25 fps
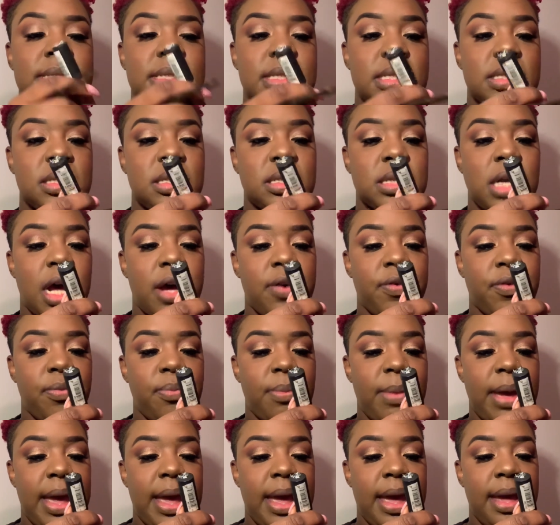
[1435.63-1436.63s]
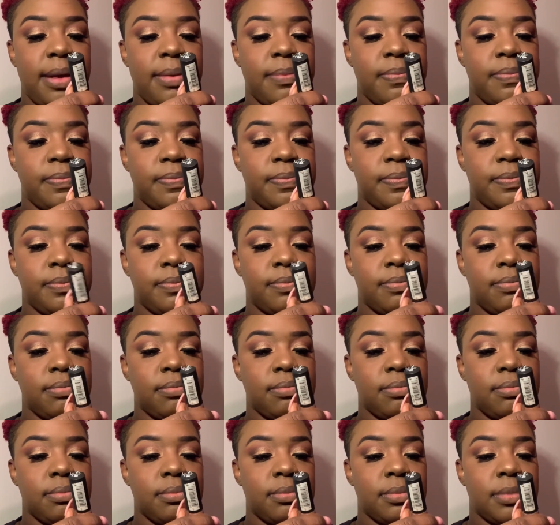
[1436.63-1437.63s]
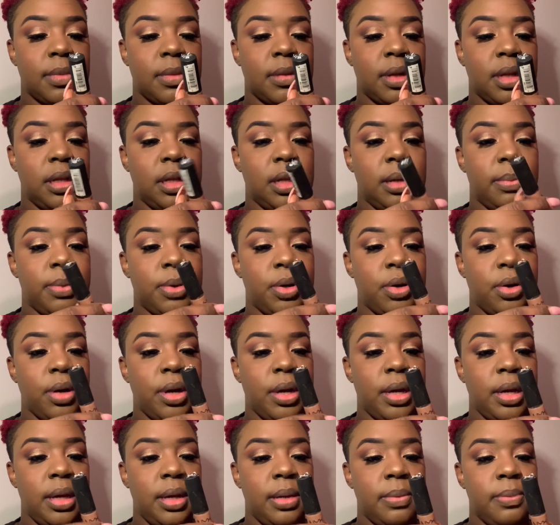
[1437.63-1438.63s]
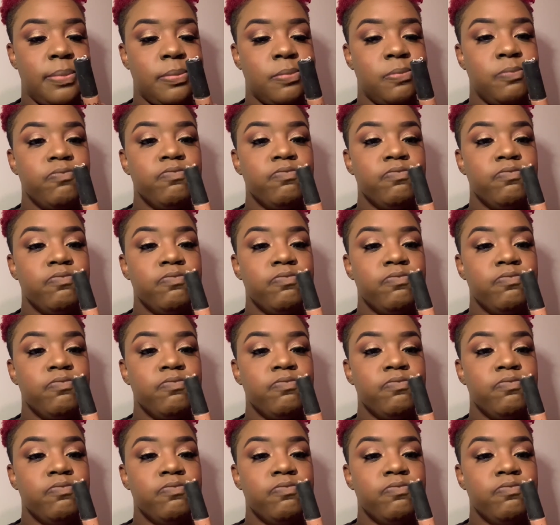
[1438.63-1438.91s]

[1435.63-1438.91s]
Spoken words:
Soft Matte Lip Cream.